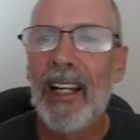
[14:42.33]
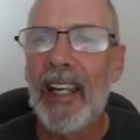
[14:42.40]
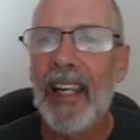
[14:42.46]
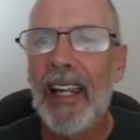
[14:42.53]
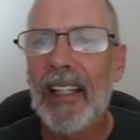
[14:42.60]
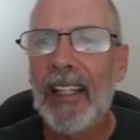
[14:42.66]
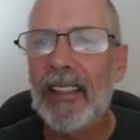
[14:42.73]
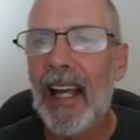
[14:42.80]

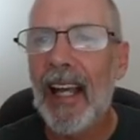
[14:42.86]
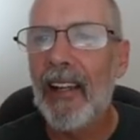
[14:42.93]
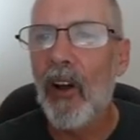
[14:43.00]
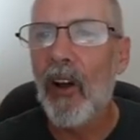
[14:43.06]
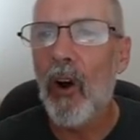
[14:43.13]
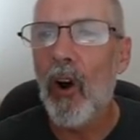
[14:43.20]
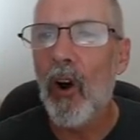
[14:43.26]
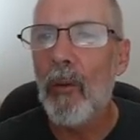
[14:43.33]
it's
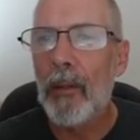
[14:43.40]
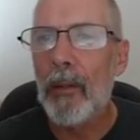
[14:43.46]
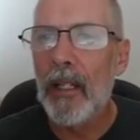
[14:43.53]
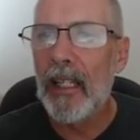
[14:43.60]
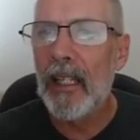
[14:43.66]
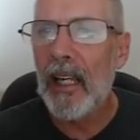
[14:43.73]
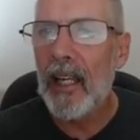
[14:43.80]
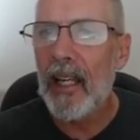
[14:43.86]
an
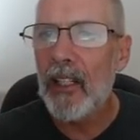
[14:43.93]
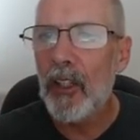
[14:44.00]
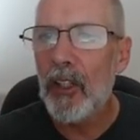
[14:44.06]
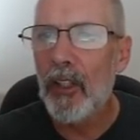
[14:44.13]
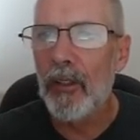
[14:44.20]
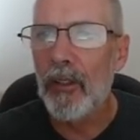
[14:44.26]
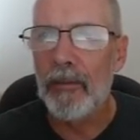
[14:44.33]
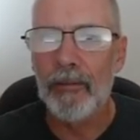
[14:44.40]

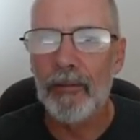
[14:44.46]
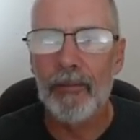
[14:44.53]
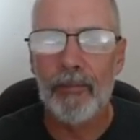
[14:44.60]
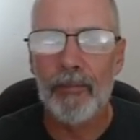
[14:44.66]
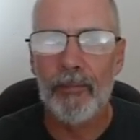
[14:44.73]
obligation.